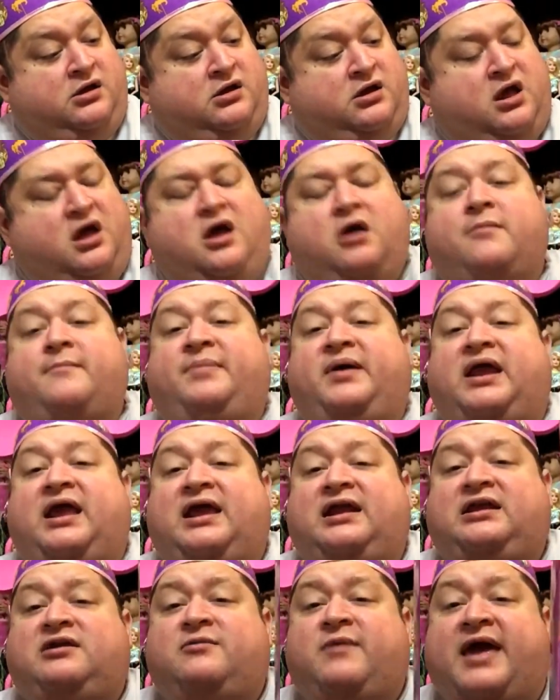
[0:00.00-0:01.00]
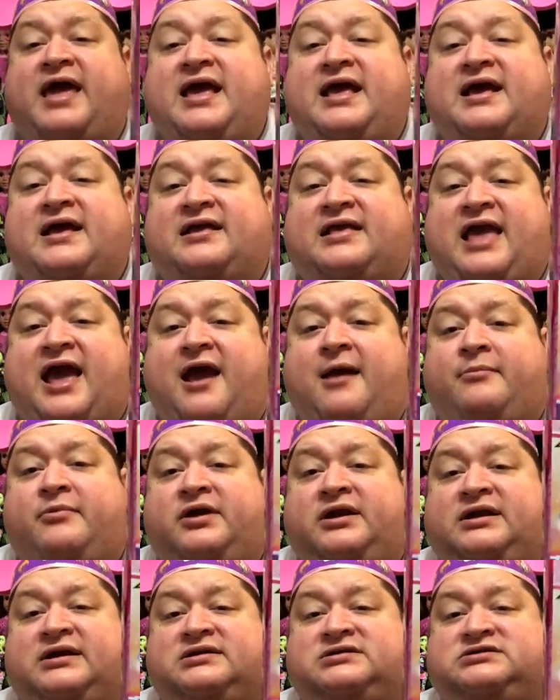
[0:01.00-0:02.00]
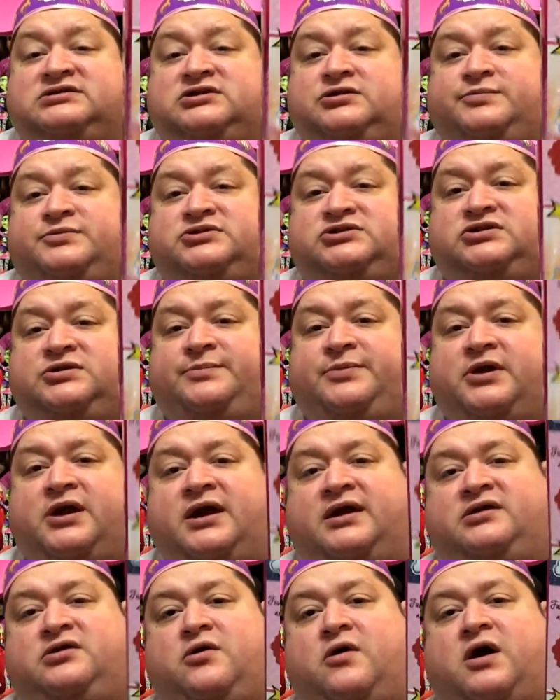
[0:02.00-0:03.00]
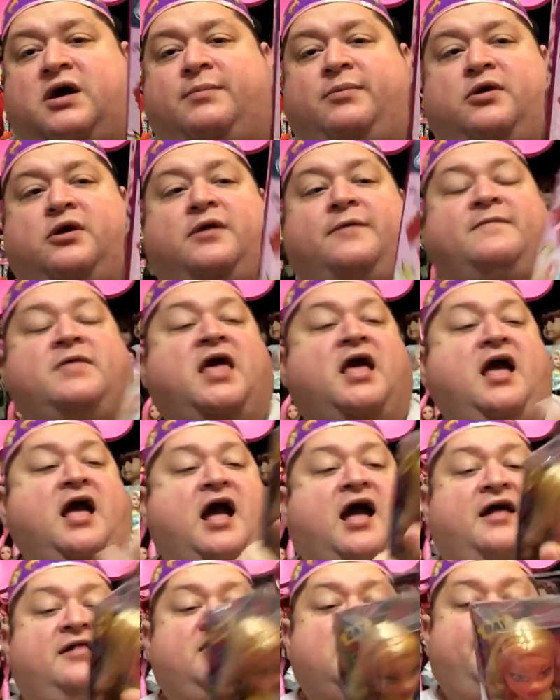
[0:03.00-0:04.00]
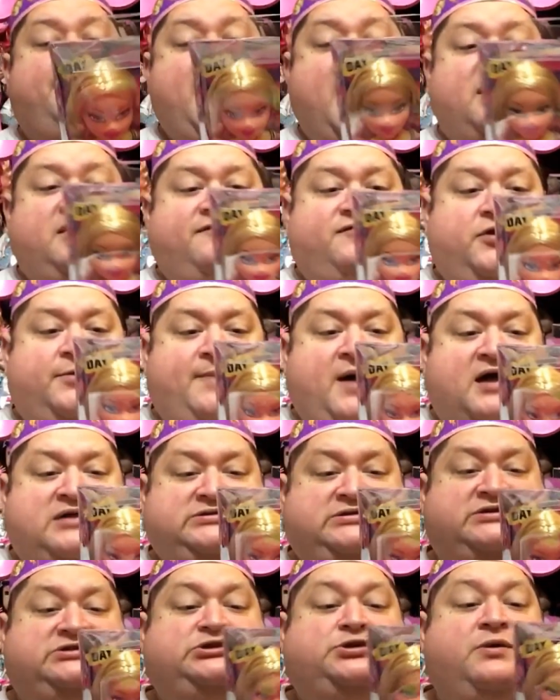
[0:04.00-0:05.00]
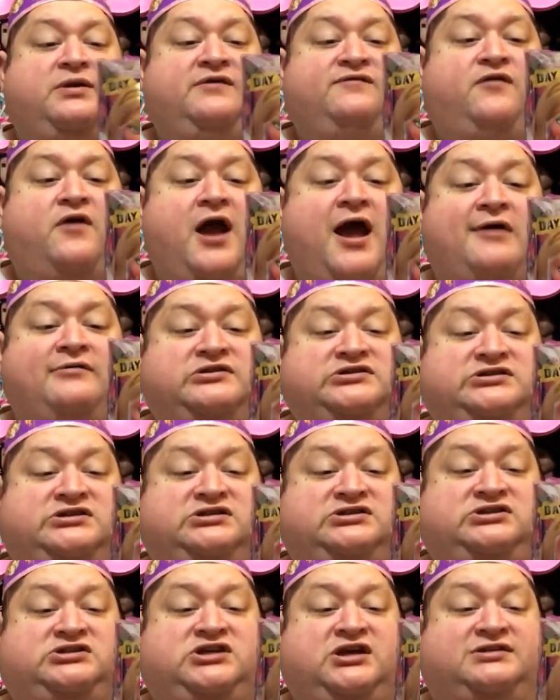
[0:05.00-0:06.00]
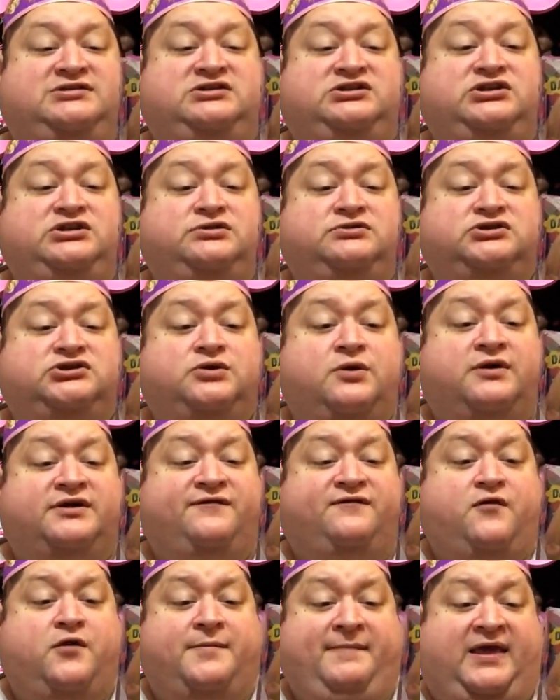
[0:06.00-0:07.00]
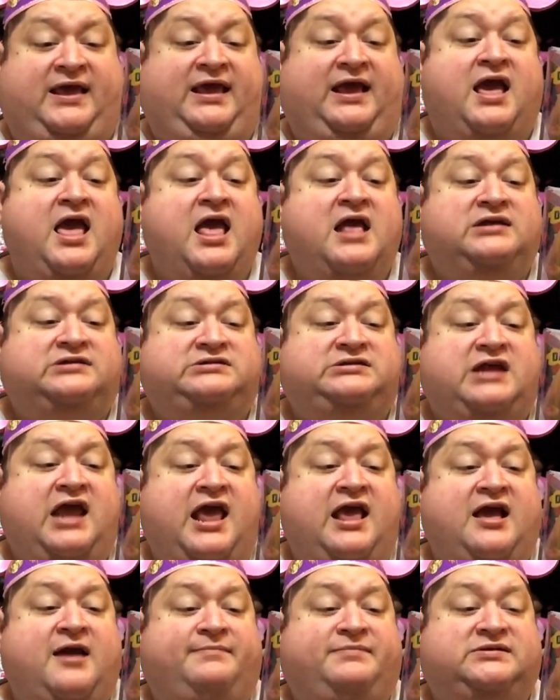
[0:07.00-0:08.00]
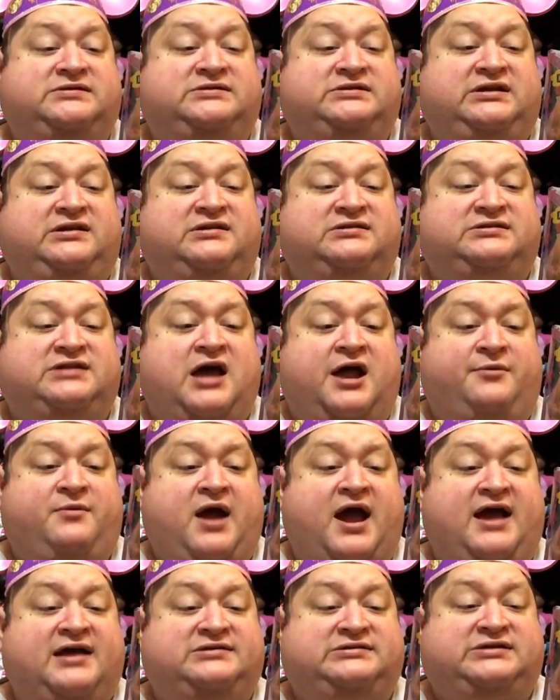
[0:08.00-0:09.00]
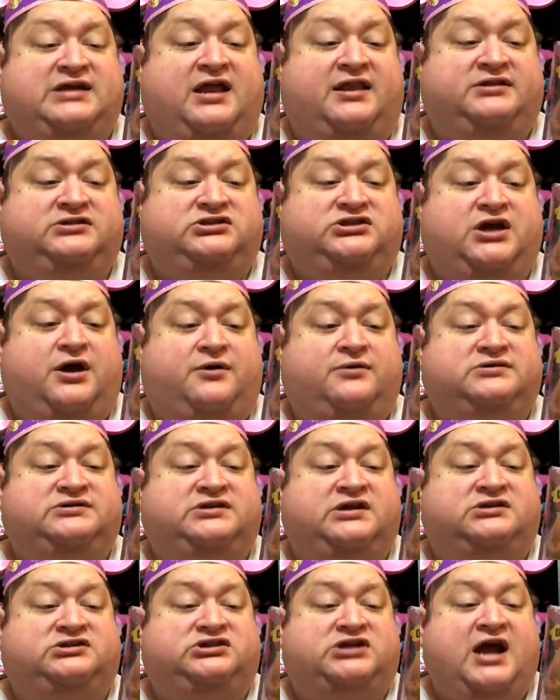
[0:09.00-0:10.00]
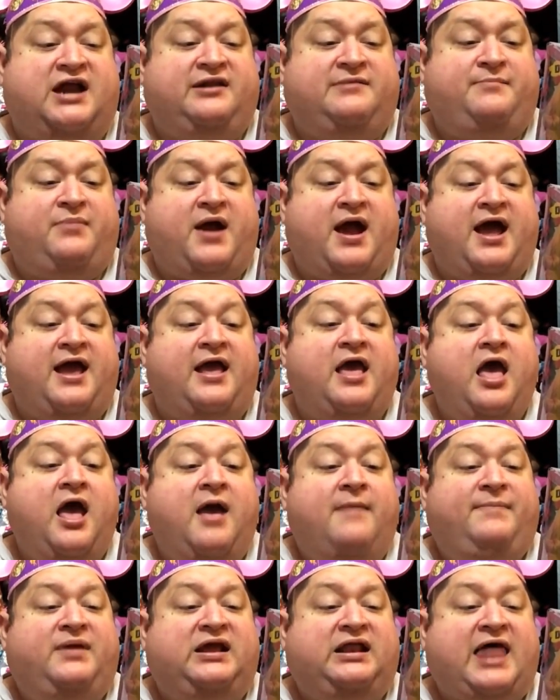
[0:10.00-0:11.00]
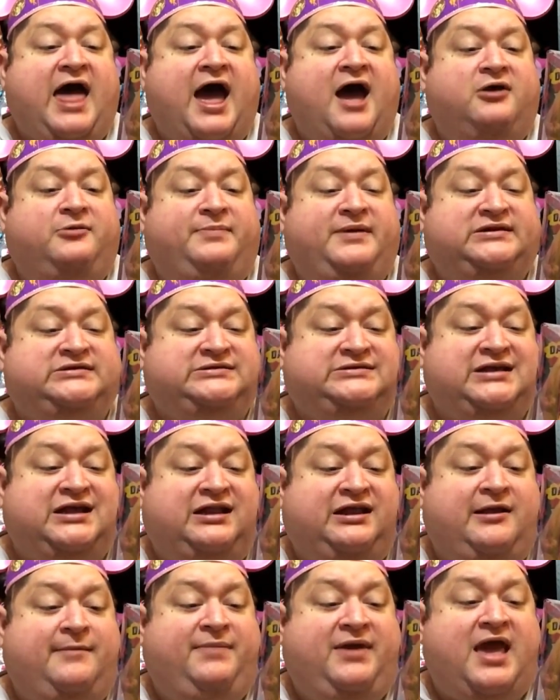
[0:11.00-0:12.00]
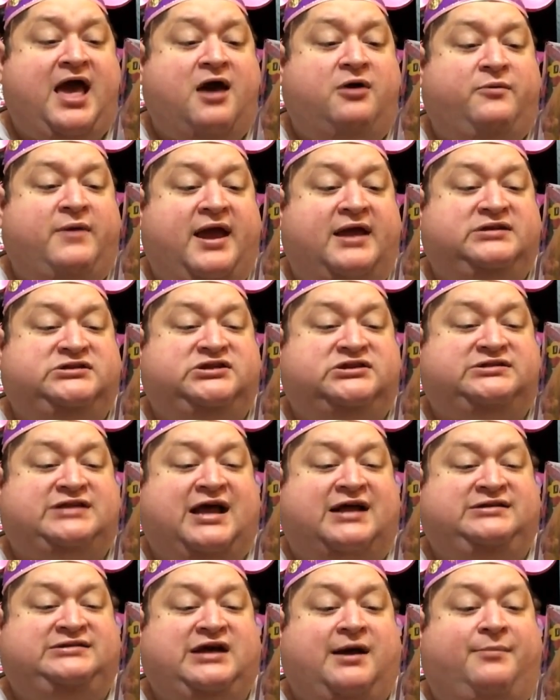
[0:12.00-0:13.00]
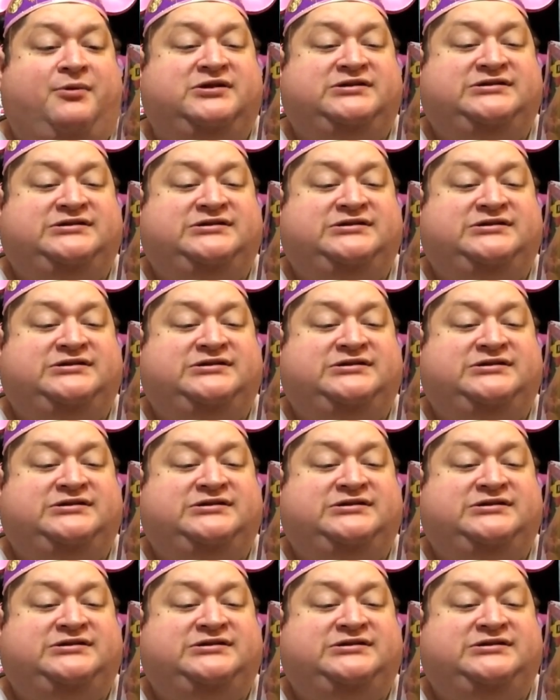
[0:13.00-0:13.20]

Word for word: Uh, but anyway, eh, Cameron is super, super adorable. And the back of her box says, 24 hours is just too short for me. Staying up to see the sunrise, telling jokes, shining bright, be loud, be silly, be outrageous. I double